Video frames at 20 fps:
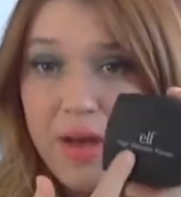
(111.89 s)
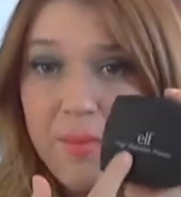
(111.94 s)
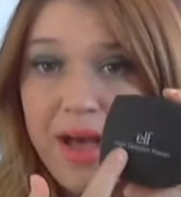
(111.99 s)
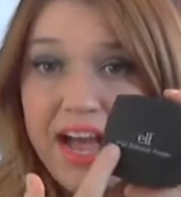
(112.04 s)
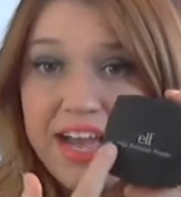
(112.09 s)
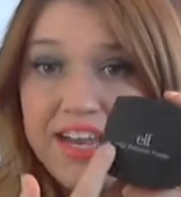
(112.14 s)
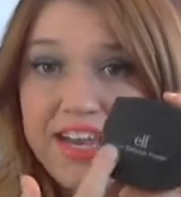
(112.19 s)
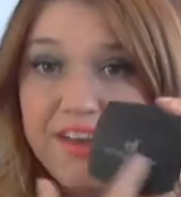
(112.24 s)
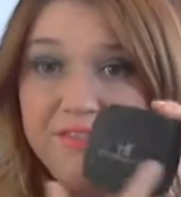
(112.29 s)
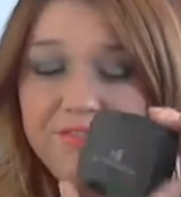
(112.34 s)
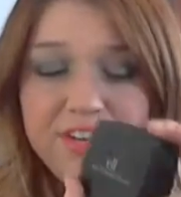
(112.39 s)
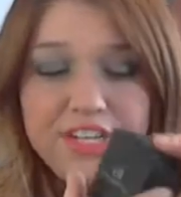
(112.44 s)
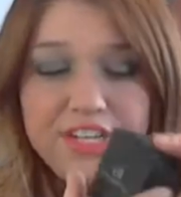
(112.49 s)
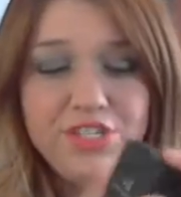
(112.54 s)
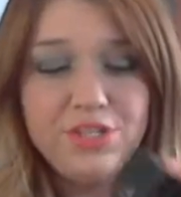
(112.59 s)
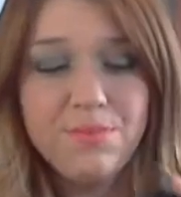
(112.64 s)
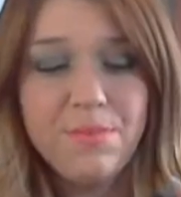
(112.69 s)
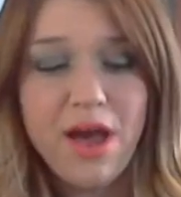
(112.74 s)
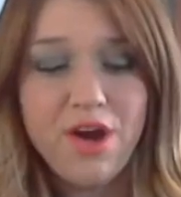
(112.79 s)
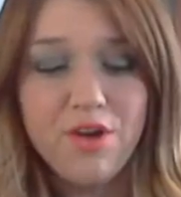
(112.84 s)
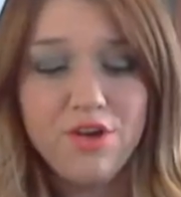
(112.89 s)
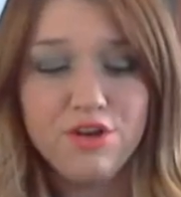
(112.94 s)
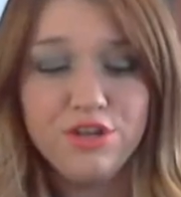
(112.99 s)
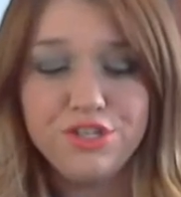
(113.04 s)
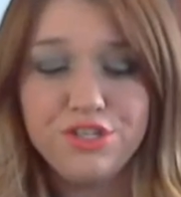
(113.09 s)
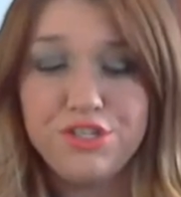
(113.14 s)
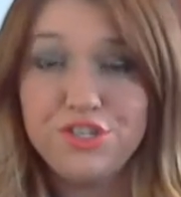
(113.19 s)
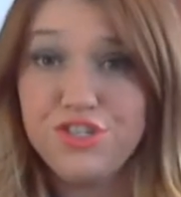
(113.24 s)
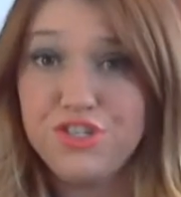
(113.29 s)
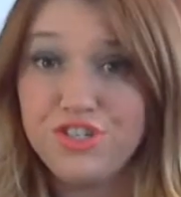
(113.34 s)
high-definition powder.
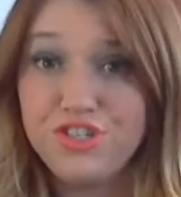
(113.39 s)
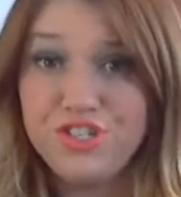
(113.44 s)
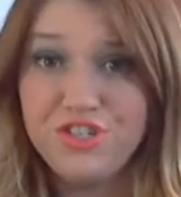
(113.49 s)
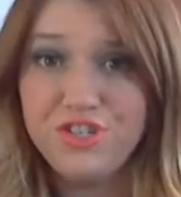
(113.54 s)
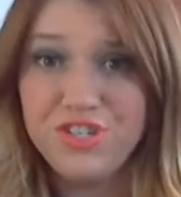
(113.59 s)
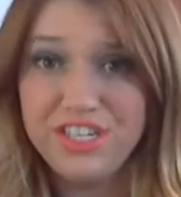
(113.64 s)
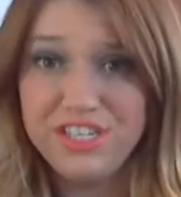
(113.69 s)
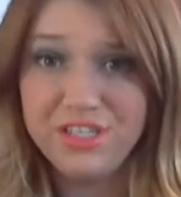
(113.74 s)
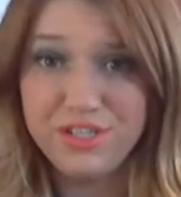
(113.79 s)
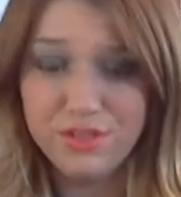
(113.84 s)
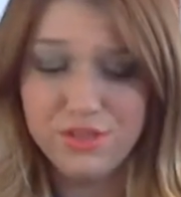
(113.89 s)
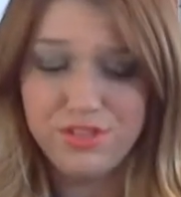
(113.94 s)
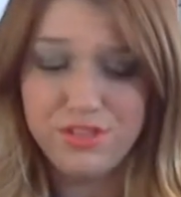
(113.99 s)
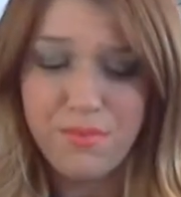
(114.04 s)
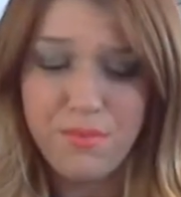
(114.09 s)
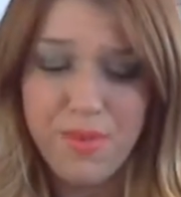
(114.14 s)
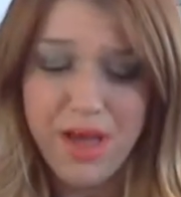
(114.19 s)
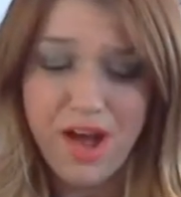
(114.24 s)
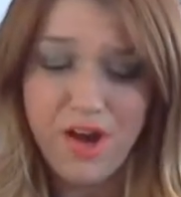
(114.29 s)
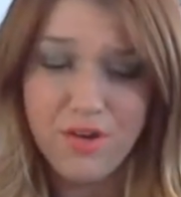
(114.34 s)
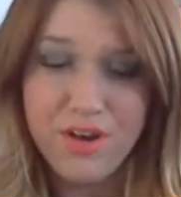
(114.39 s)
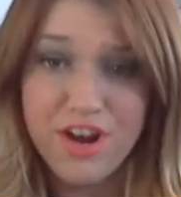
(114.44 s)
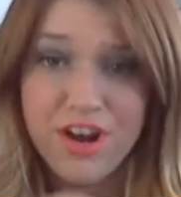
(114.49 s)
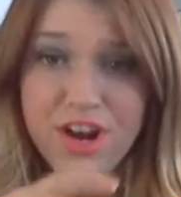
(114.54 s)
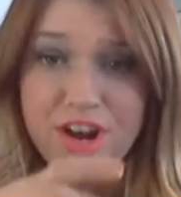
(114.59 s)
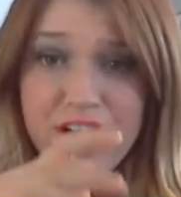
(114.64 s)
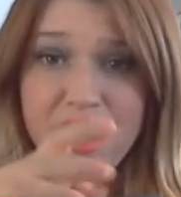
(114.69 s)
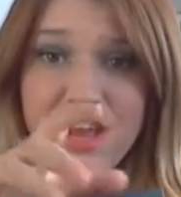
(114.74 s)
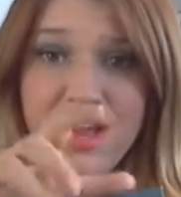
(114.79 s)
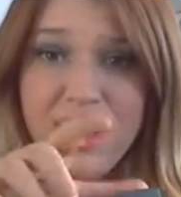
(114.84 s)
It's just a translucent powder,